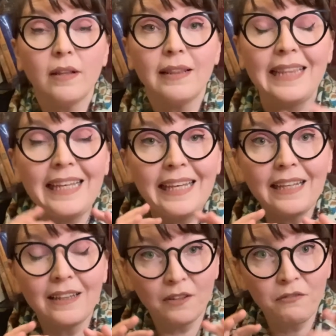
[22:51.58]

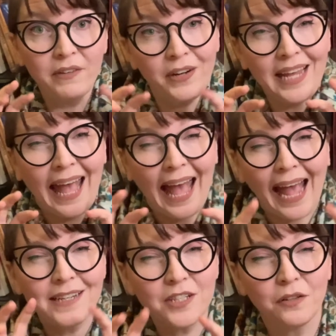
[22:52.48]
The very
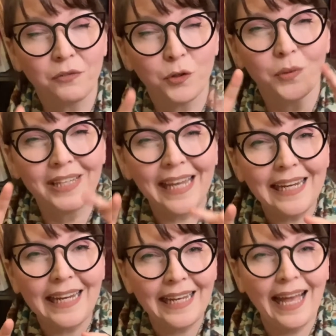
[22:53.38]
act of
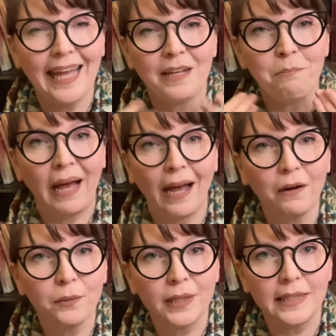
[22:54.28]
creating and
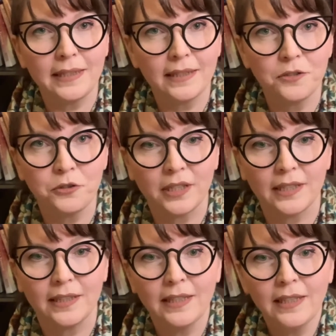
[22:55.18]
empowering a
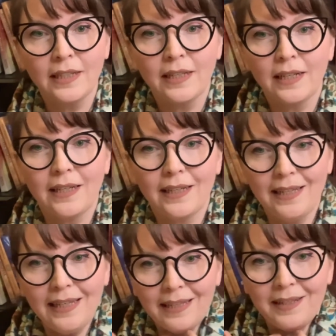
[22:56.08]
yantra,
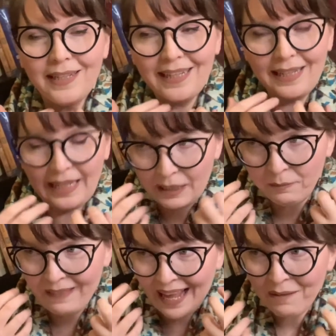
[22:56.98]

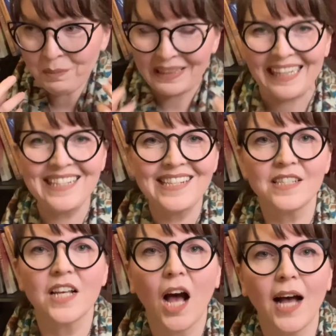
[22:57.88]
that
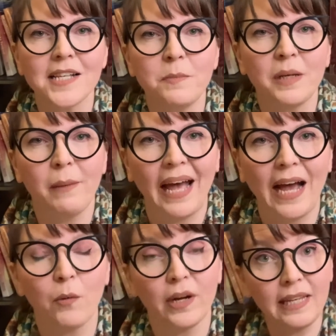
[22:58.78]
places cosmic
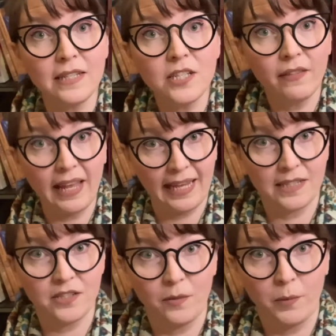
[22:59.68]
power into the
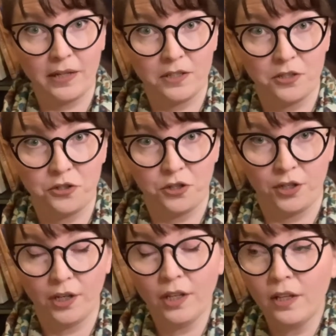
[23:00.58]
hands of the
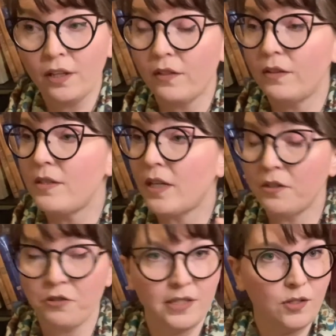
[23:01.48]
practitioner. The
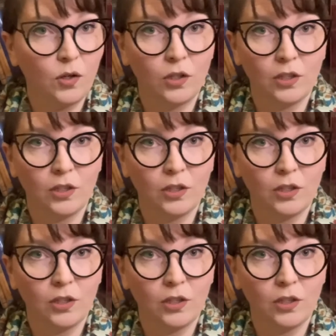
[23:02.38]
Tantra is all